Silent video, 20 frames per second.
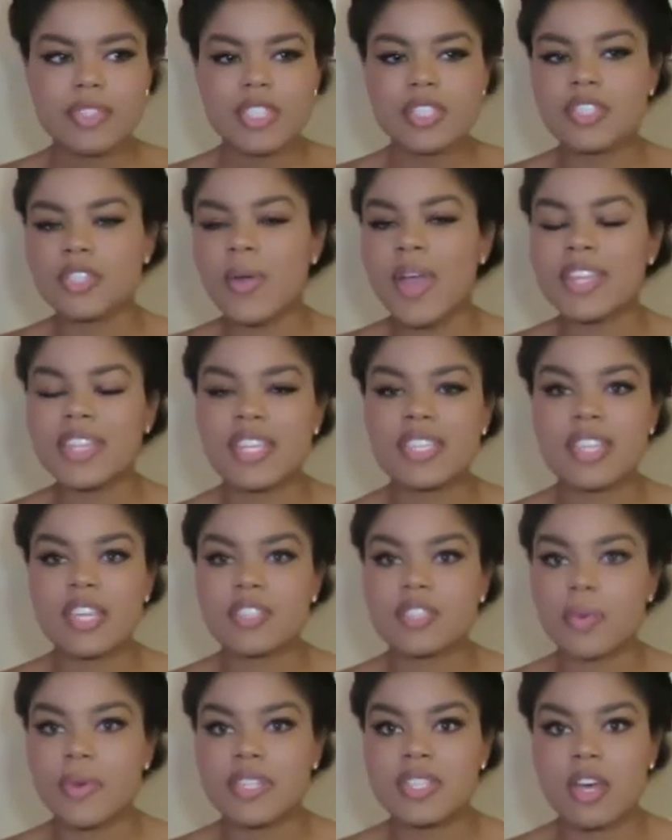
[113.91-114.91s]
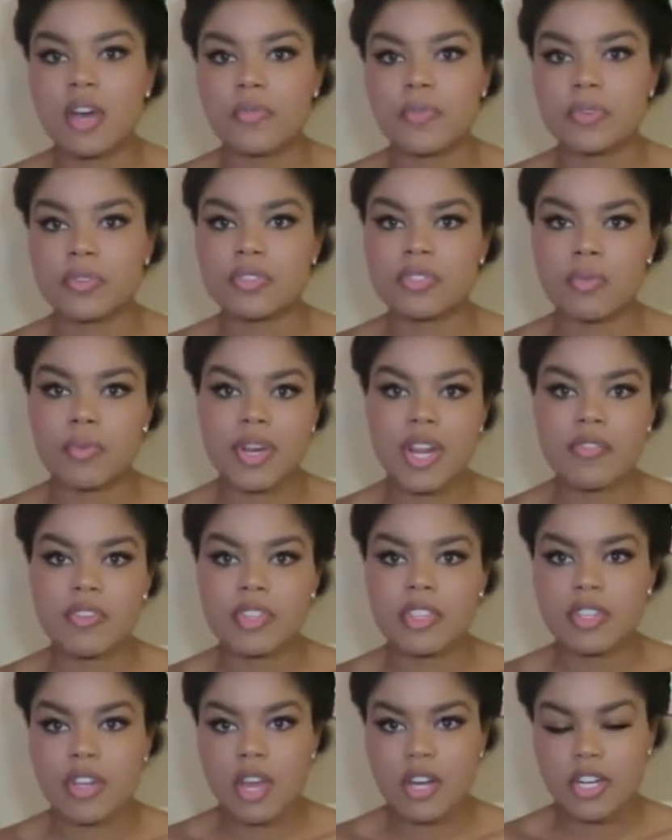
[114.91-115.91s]
So I think that's always helpful. So whenever
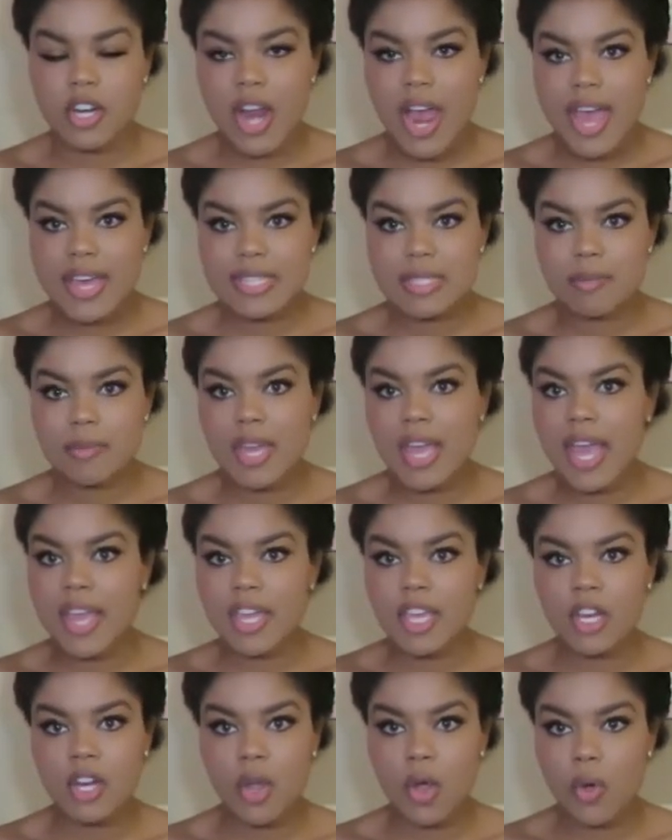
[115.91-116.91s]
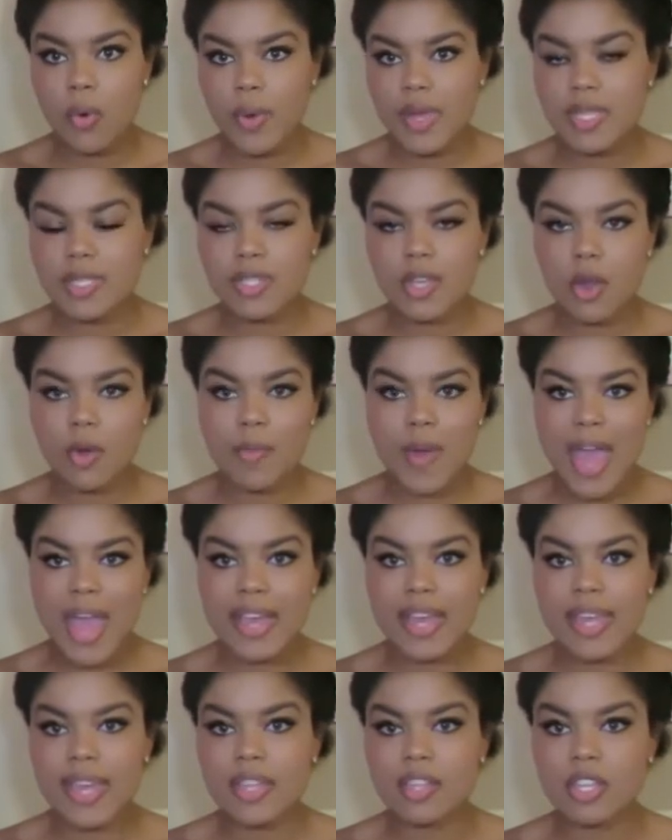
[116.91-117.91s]
the doctor asks me, I can always go
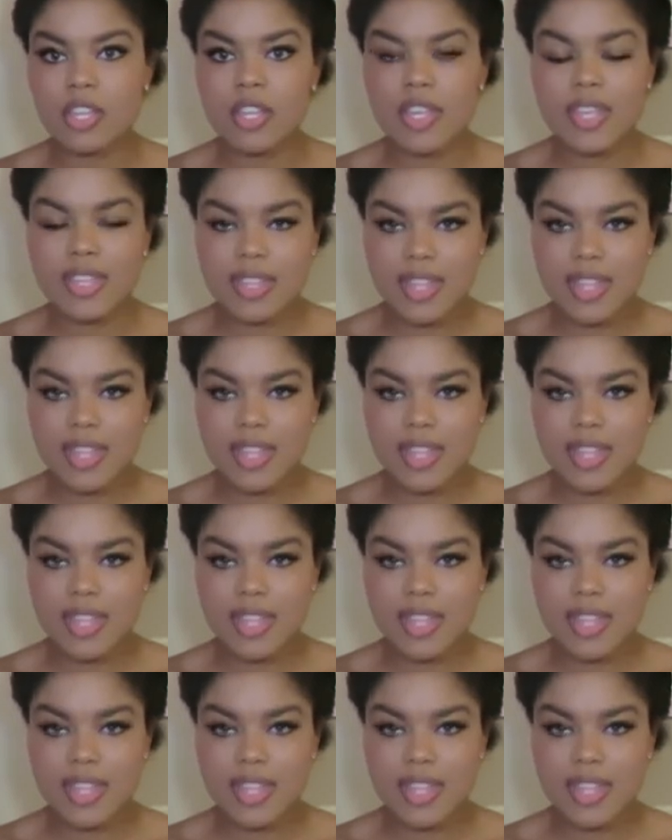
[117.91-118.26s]
back and look